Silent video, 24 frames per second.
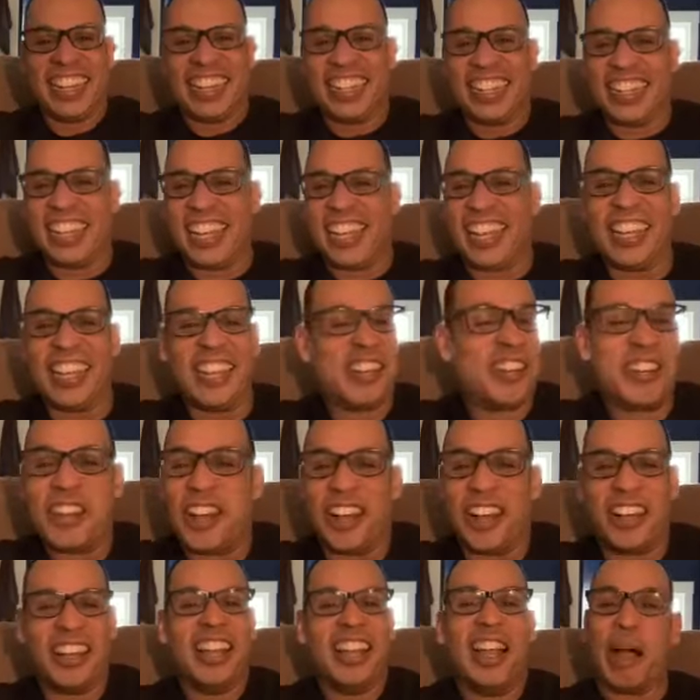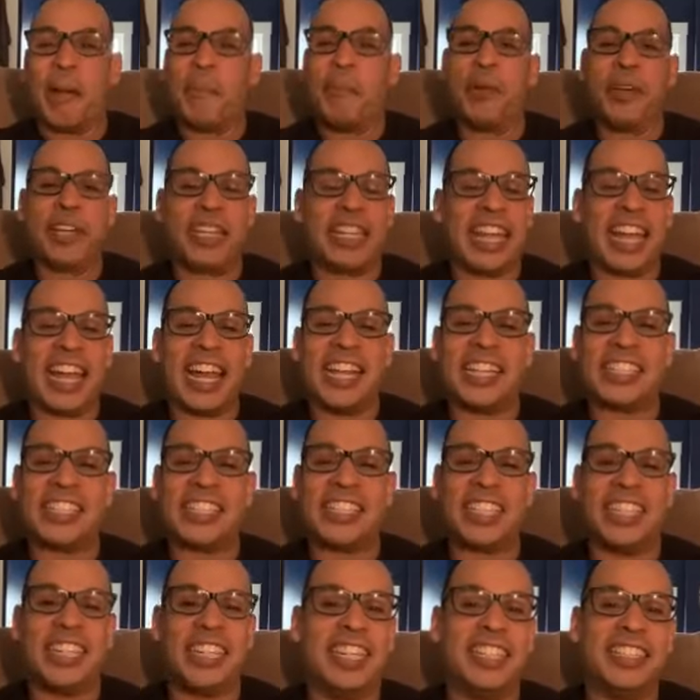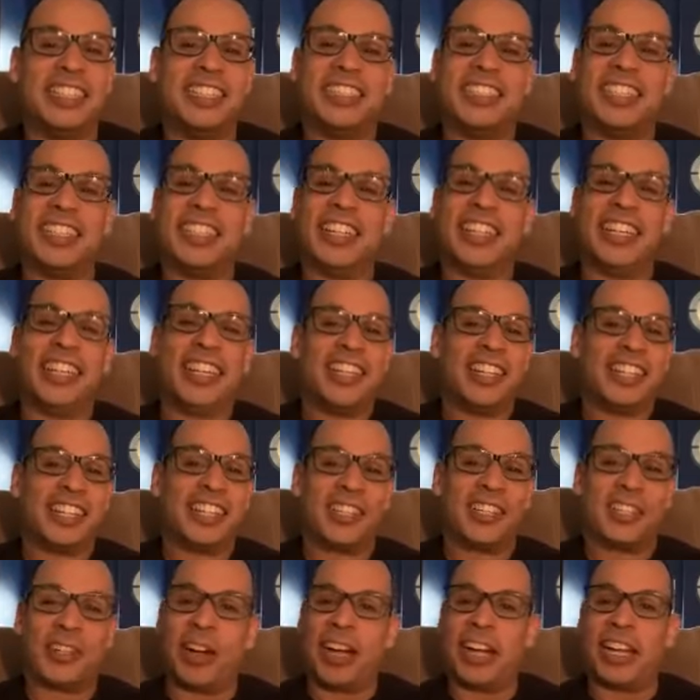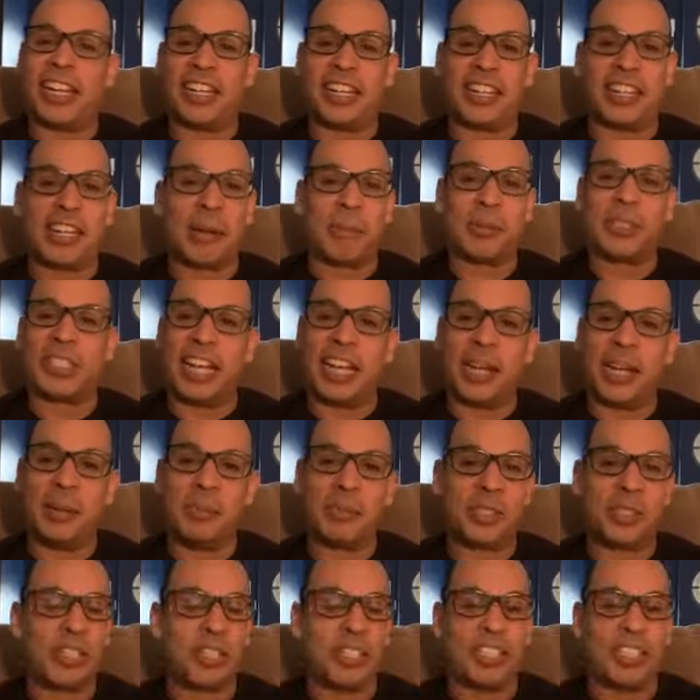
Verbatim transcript: I put gas in it, crank it a couple times, good to go.